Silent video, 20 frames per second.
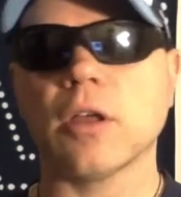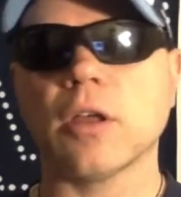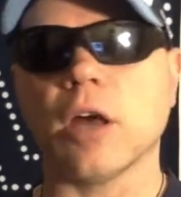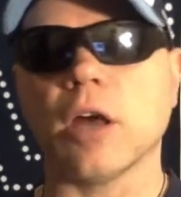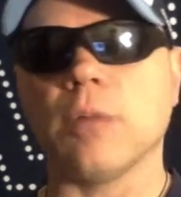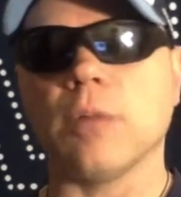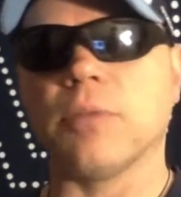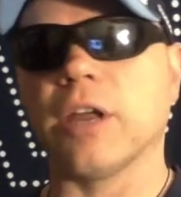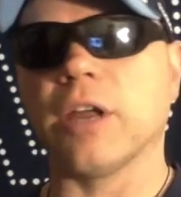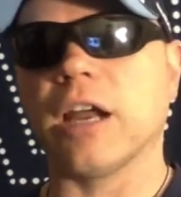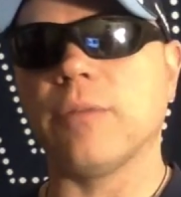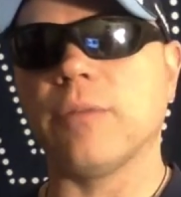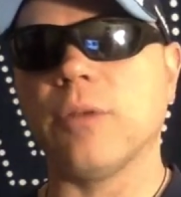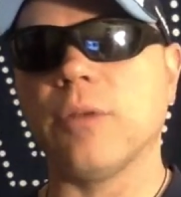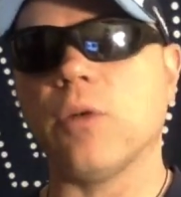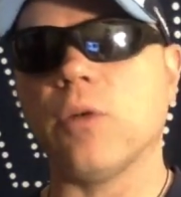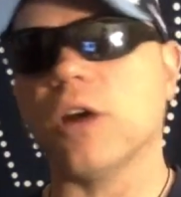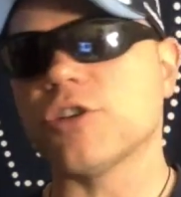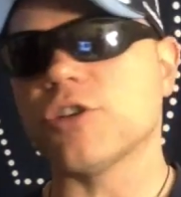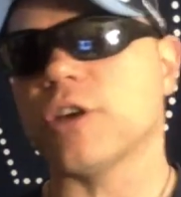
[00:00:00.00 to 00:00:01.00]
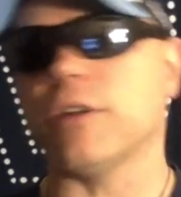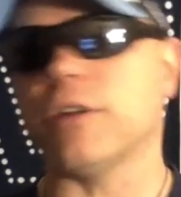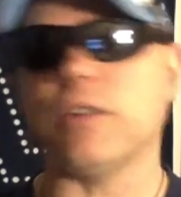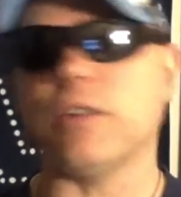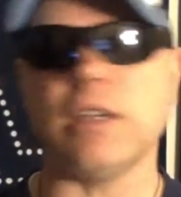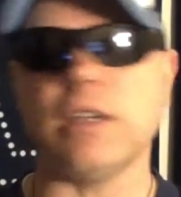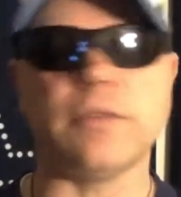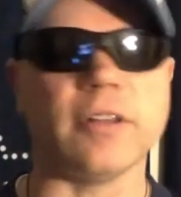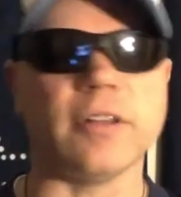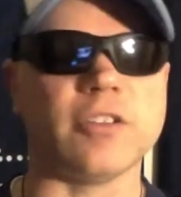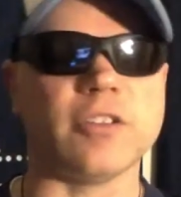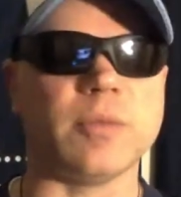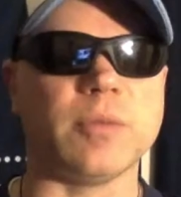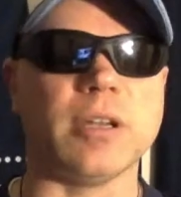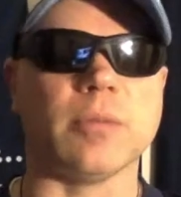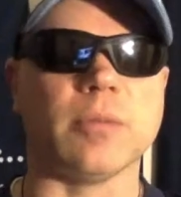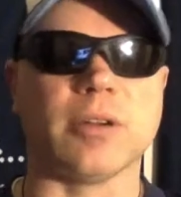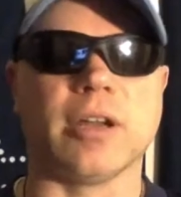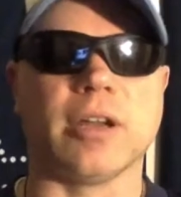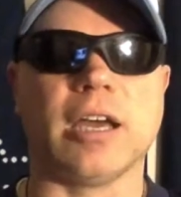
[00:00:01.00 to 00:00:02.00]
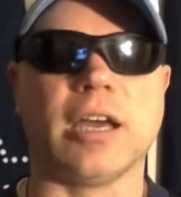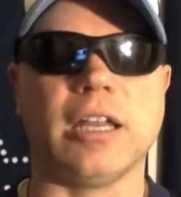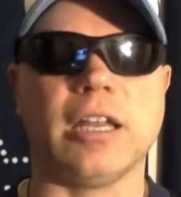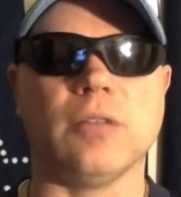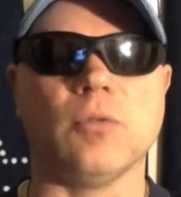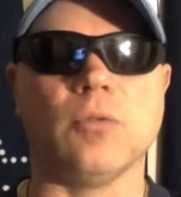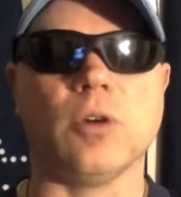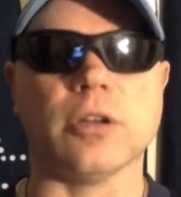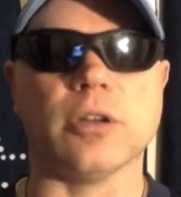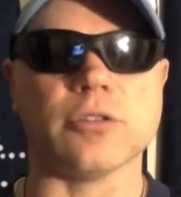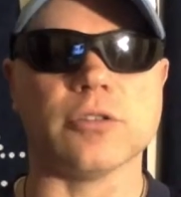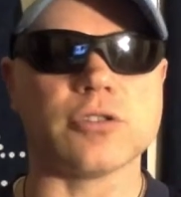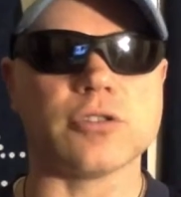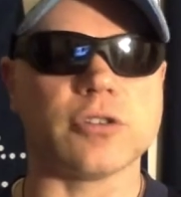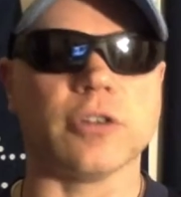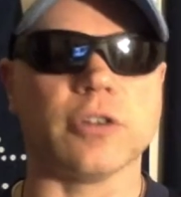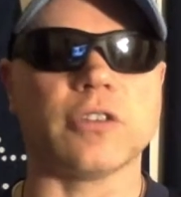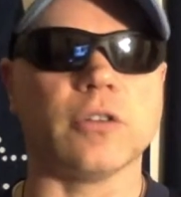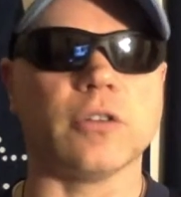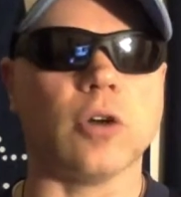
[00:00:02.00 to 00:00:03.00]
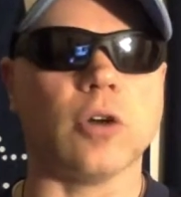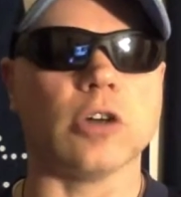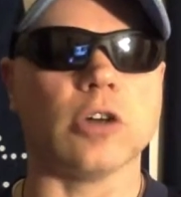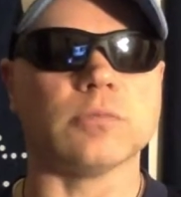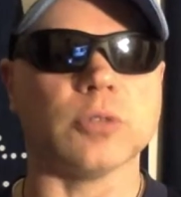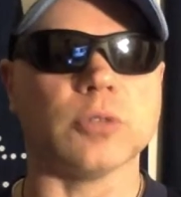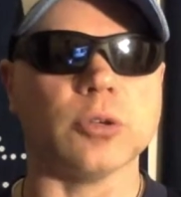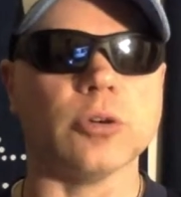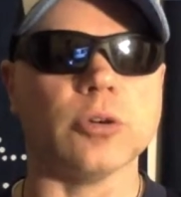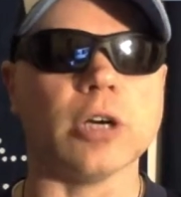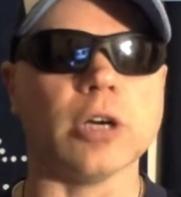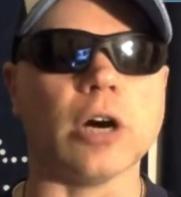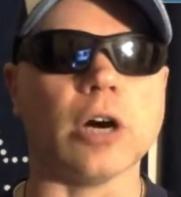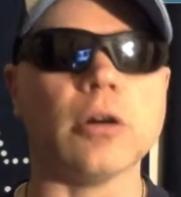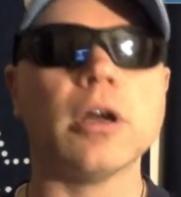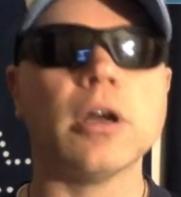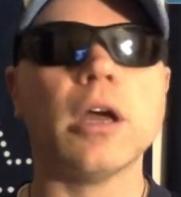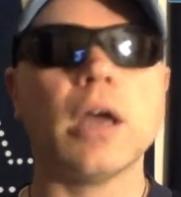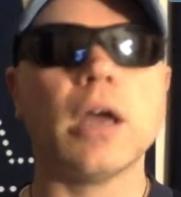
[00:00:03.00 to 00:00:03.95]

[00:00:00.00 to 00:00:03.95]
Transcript: A player I'll be watching on defense will be number 91, Tristan Okblugo.